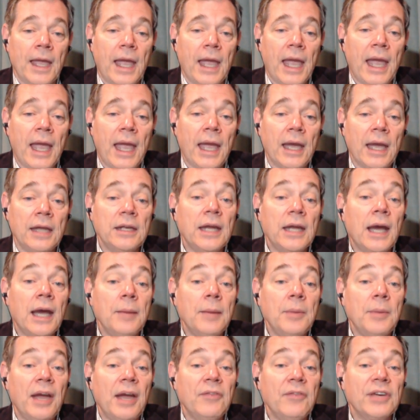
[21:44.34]
and
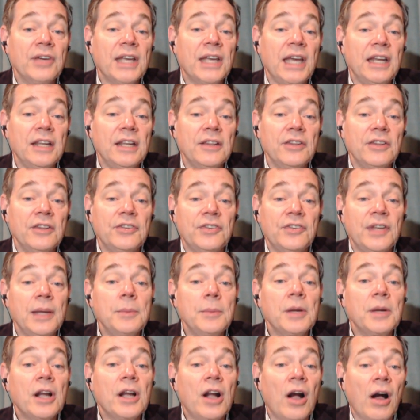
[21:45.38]
I'm advocating the
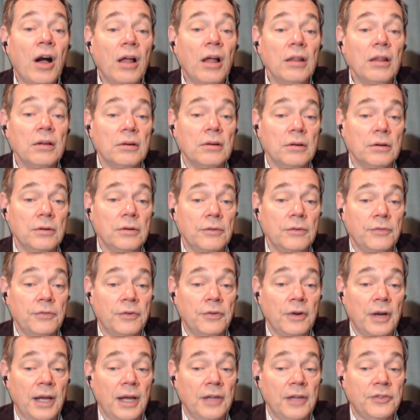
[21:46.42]
same color
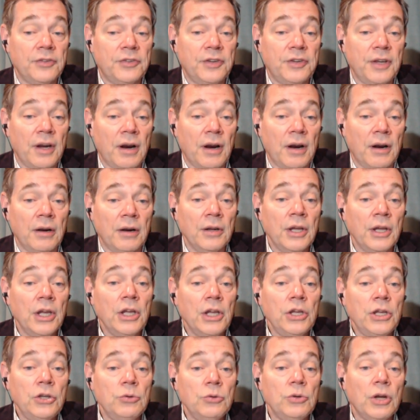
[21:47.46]
for SDR.
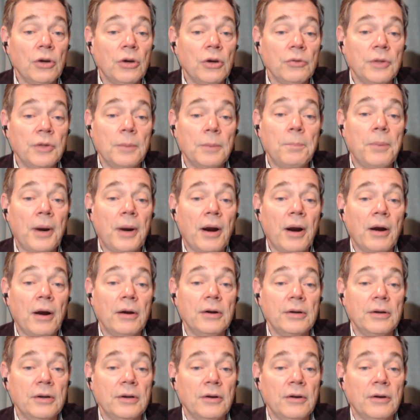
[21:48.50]
You know that part